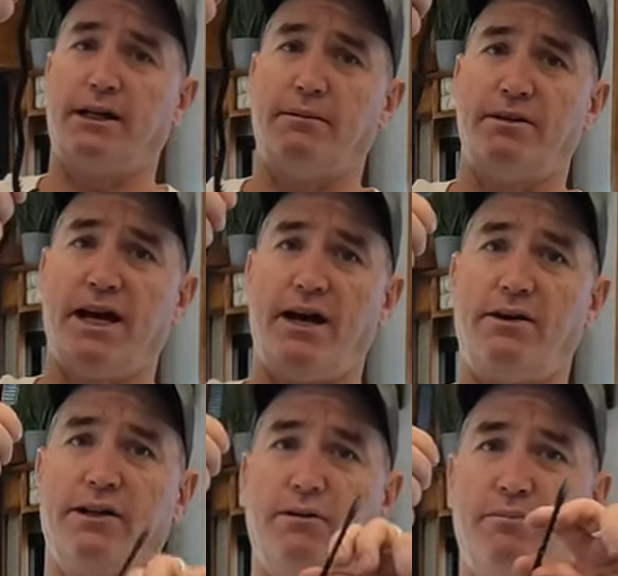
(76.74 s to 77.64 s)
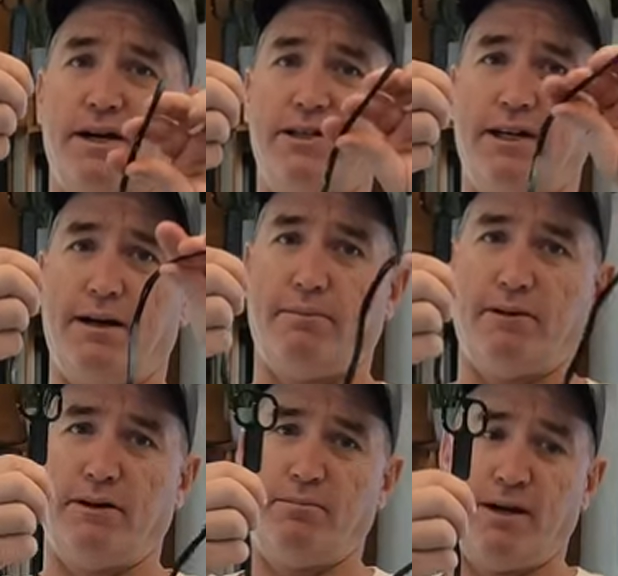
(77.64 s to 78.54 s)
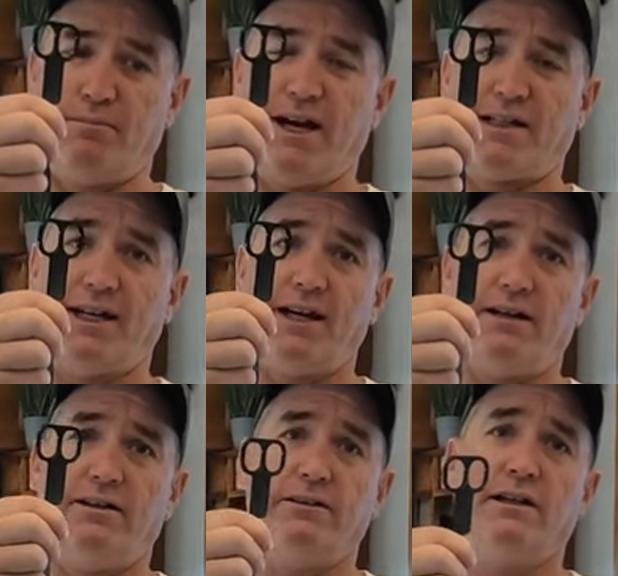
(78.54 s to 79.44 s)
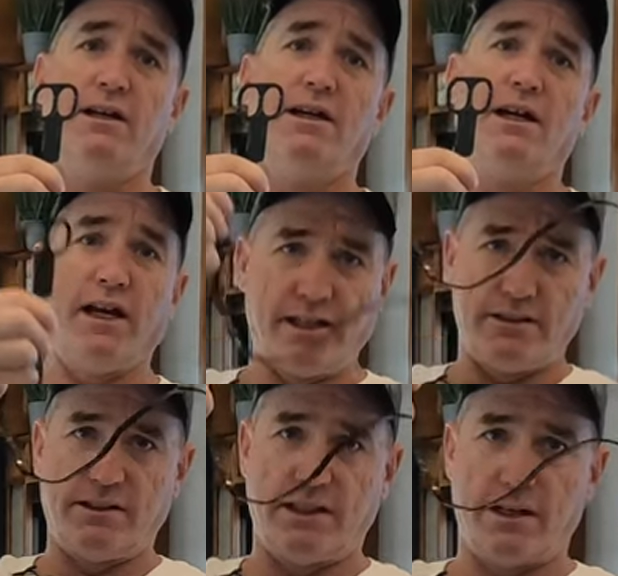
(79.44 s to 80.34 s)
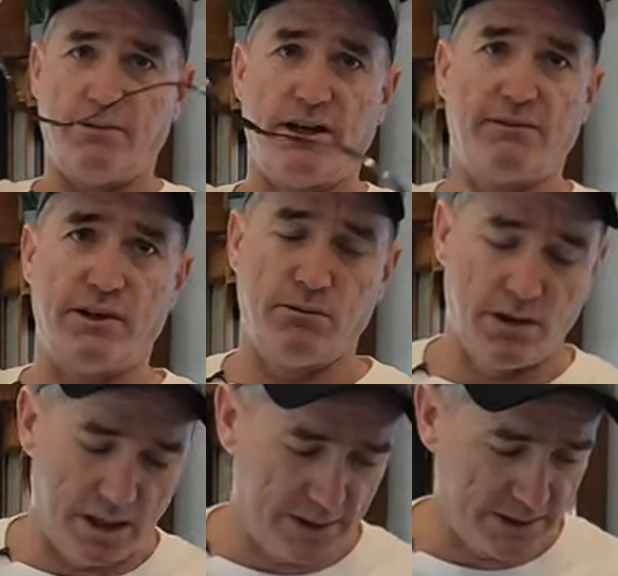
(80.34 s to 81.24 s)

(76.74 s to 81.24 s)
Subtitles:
of come down, it'll bend up, it'll bend back down, and you can get whatever you want.